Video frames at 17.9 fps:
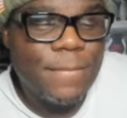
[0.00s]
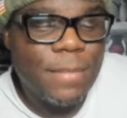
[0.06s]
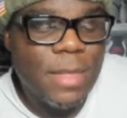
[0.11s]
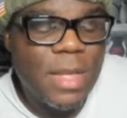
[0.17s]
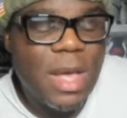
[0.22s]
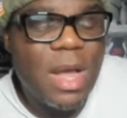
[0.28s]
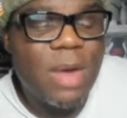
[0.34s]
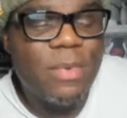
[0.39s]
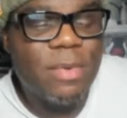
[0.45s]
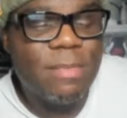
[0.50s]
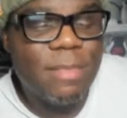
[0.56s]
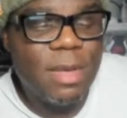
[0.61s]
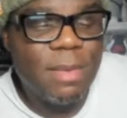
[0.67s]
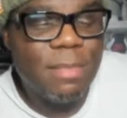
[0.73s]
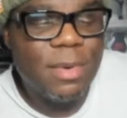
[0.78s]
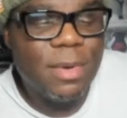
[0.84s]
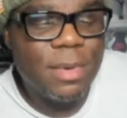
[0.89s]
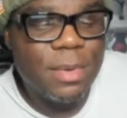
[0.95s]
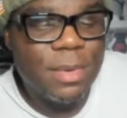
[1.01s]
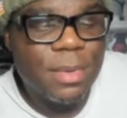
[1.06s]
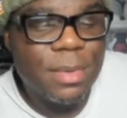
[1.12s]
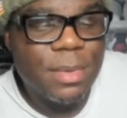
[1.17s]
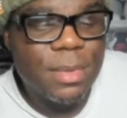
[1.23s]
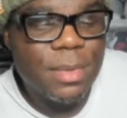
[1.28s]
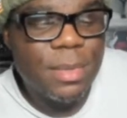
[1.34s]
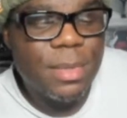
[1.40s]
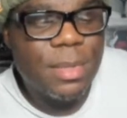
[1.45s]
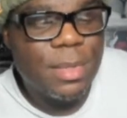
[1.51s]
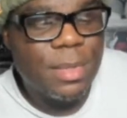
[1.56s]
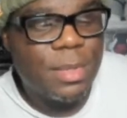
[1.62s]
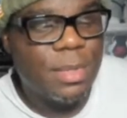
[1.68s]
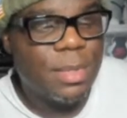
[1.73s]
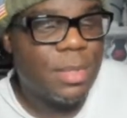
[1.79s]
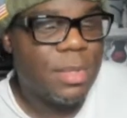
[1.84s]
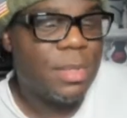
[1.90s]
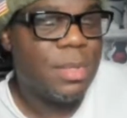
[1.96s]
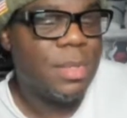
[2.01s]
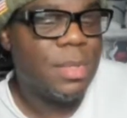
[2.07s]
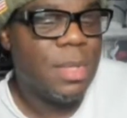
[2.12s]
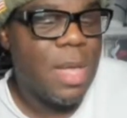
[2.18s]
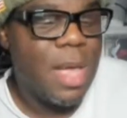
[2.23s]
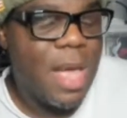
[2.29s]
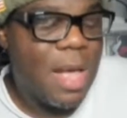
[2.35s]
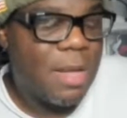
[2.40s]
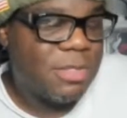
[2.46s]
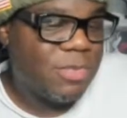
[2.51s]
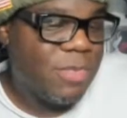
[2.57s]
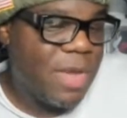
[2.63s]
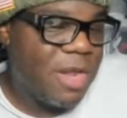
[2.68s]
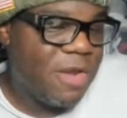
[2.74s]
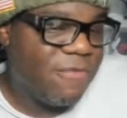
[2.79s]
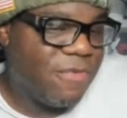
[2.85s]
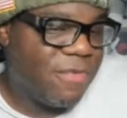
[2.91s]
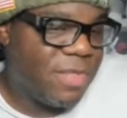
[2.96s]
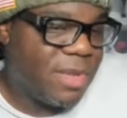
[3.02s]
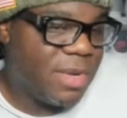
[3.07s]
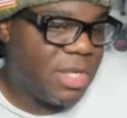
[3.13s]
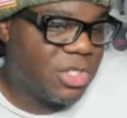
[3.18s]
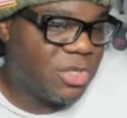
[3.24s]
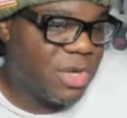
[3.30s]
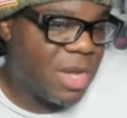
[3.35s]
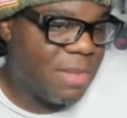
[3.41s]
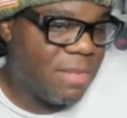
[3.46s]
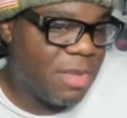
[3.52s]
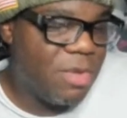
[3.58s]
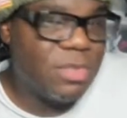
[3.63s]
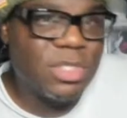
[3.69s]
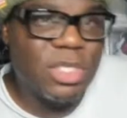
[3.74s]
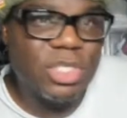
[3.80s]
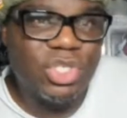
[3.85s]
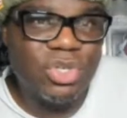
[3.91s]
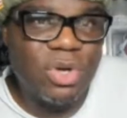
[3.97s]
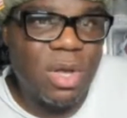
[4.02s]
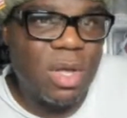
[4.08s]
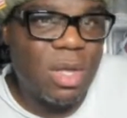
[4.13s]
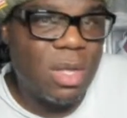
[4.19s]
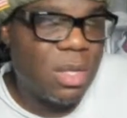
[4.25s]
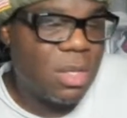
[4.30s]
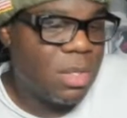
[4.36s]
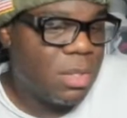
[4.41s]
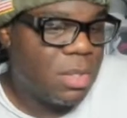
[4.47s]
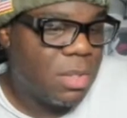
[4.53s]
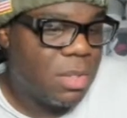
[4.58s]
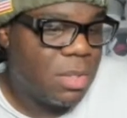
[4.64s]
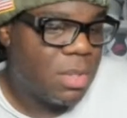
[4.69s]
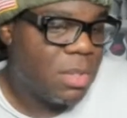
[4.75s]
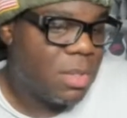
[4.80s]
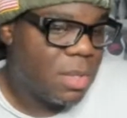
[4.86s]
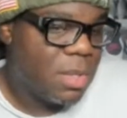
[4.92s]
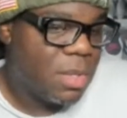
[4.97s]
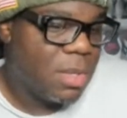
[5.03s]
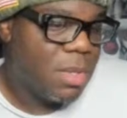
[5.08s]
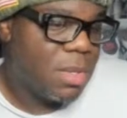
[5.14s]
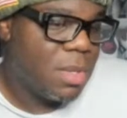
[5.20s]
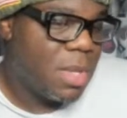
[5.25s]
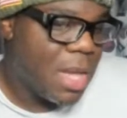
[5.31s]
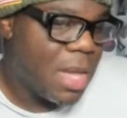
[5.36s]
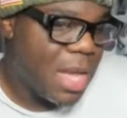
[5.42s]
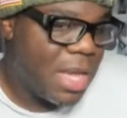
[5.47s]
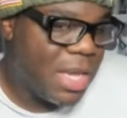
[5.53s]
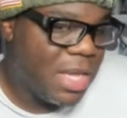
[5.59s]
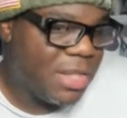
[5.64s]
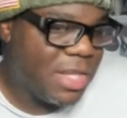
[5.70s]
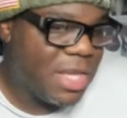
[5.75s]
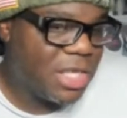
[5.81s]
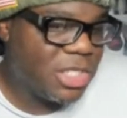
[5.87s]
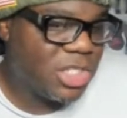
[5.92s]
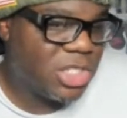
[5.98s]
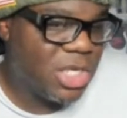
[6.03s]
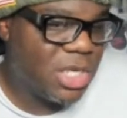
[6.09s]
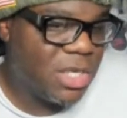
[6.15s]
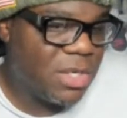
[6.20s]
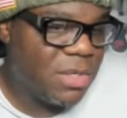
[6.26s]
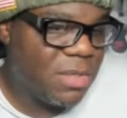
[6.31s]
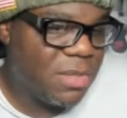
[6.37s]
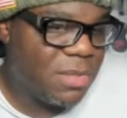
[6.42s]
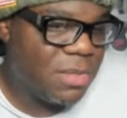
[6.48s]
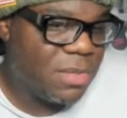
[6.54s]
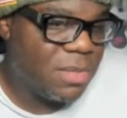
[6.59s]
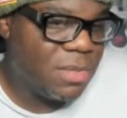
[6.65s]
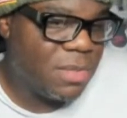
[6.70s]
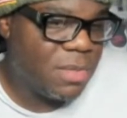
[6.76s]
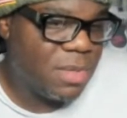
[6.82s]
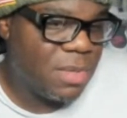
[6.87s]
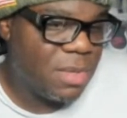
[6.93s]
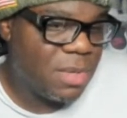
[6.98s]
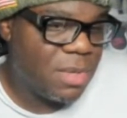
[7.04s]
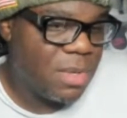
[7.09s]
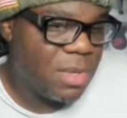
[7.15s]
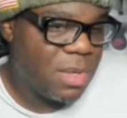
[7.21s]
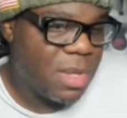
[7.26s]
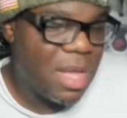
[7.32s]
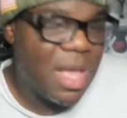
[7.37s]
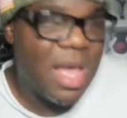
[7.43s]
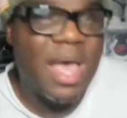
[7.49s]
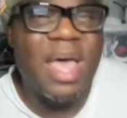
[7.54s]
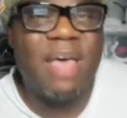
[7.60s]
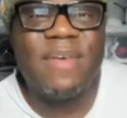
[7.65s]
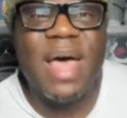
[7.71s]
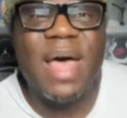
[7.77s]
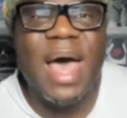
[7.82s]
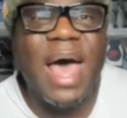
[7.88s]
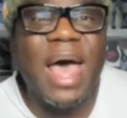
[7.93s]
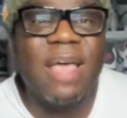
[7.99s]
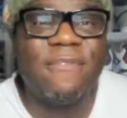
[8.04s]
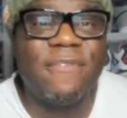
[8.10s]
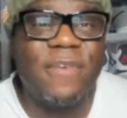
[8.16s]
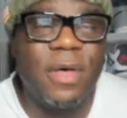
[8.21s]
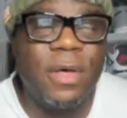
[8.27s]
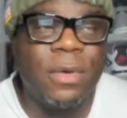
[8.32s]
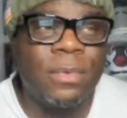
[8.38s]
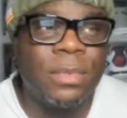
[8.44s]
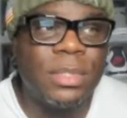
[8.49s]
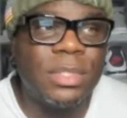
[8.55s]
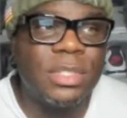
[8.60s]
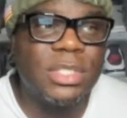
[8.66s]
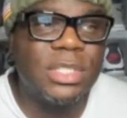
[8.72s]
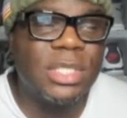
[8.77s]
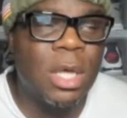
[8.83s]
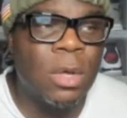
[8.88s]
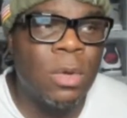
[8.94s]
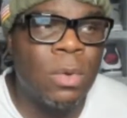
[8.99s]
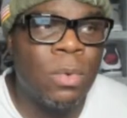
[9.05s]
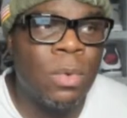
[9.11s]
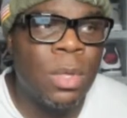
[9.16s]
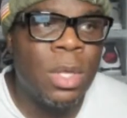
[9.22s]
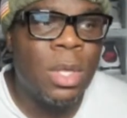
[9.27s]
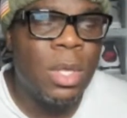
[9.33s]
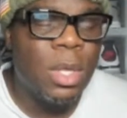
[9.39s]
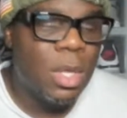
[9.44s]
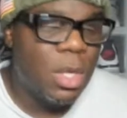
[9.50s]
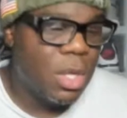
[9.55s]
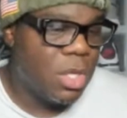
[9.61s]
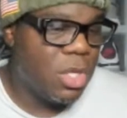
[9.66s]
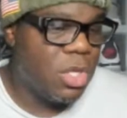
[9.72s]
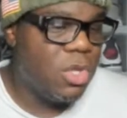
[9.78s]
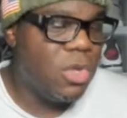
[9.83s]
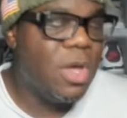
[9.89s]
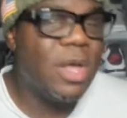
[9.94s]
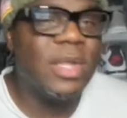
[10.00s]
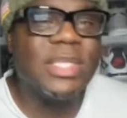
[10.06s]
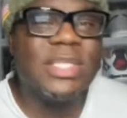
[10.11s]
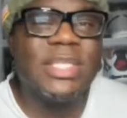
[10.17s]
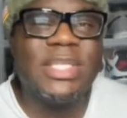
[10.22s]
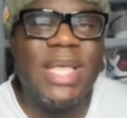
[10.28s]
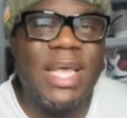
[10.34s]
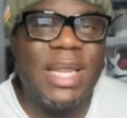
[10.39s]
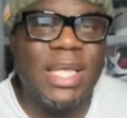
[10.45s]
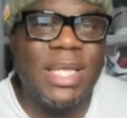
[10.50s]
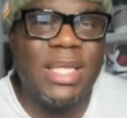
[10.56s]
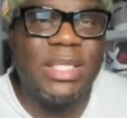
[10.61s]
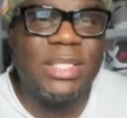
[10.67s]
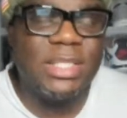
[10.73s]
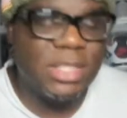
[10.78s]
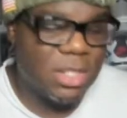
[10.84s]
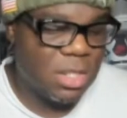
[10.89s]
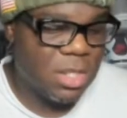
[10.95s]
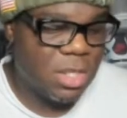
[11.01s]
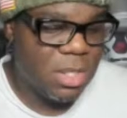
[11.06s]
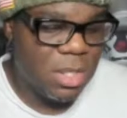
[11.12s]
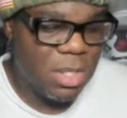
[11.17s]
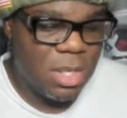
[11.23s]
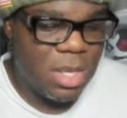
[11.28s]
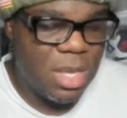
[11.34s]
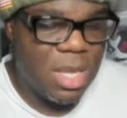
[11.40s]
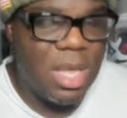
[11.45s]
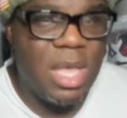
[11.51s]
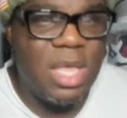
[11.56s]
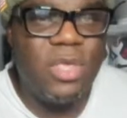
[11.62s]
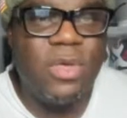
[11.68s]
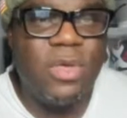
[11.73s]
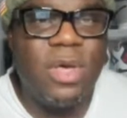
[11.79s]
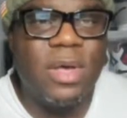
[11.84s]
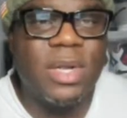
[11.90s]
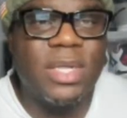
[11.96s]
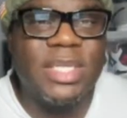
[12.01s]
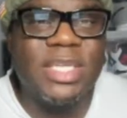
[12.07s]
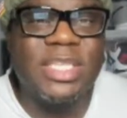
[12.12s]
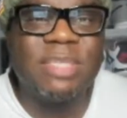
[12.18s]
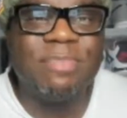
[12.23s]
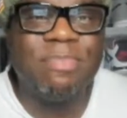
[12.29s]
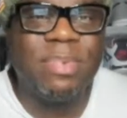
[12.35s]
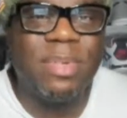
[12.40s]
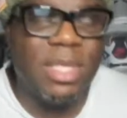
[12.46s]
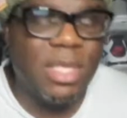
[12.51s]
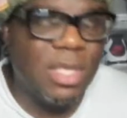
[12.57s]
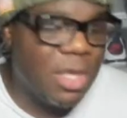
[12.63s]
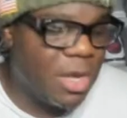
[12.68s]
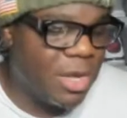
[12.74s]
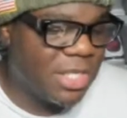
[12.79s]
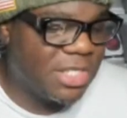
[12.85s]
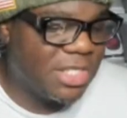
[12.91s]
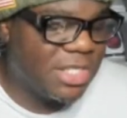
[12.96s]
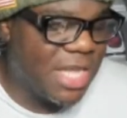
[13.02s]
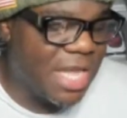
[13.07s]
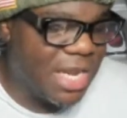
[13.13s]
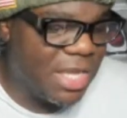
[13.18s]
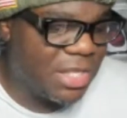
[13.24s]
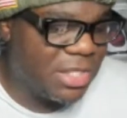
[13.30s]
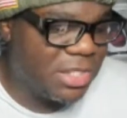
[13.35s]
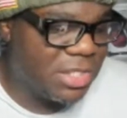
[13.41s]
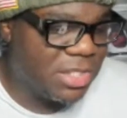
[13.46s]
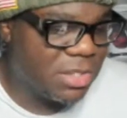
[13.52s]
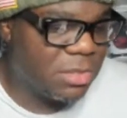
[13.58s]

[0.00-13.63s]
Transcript: I remember. I was waiting for them to drop. It was a draw. I hit that shit. I have an iPhone, so you go to settings and you go to this. You go to settings.